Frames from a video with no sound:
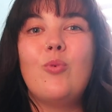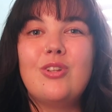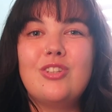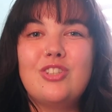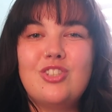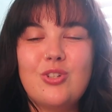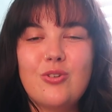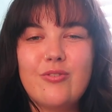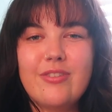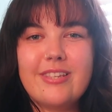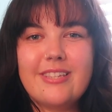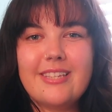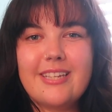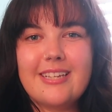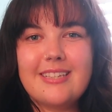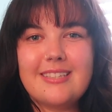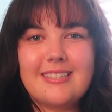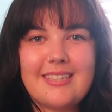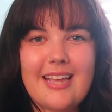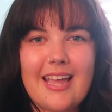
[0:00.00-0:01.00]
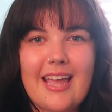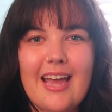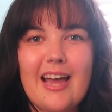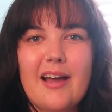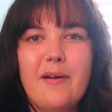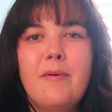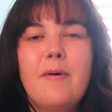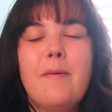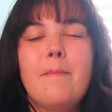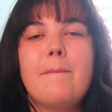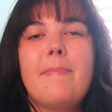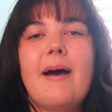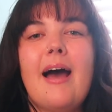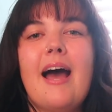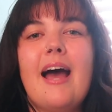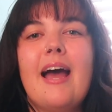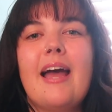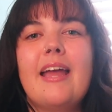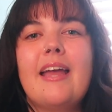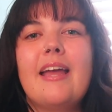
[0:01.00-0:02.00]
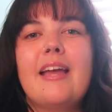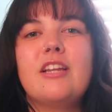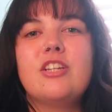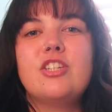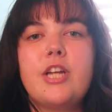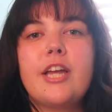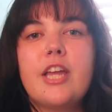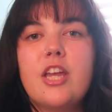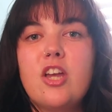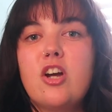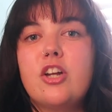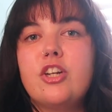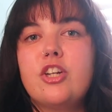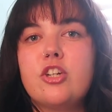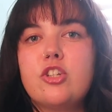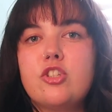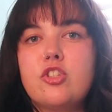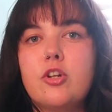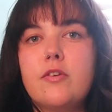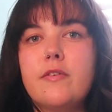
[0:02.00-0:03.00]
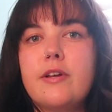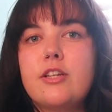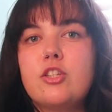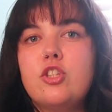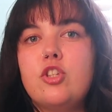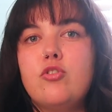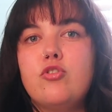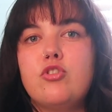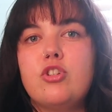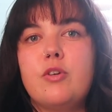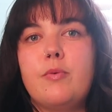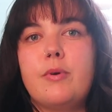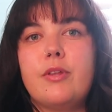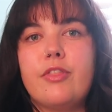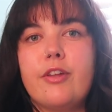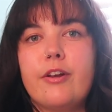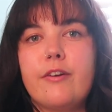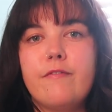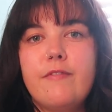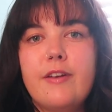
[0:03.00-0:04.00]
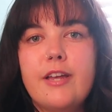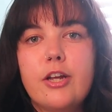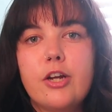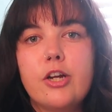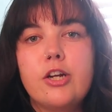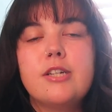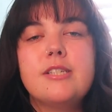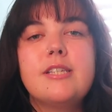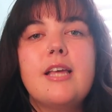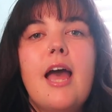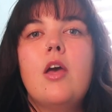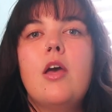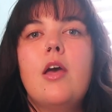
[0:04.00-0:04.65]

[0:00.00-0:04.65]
will do this exam by checking on your cervix, usually with their fingers.